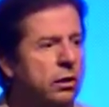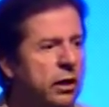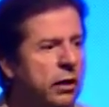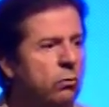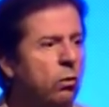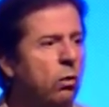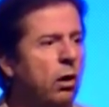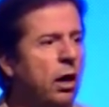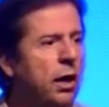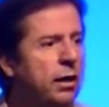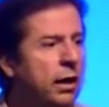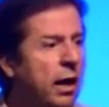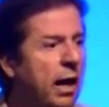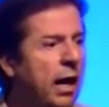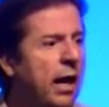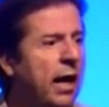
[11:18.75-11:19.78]
than what
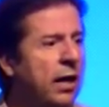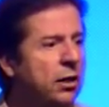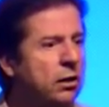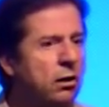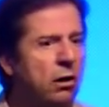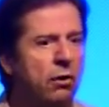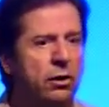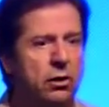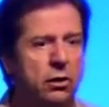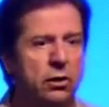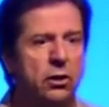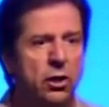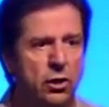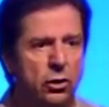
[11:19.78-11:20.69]
I thought He could.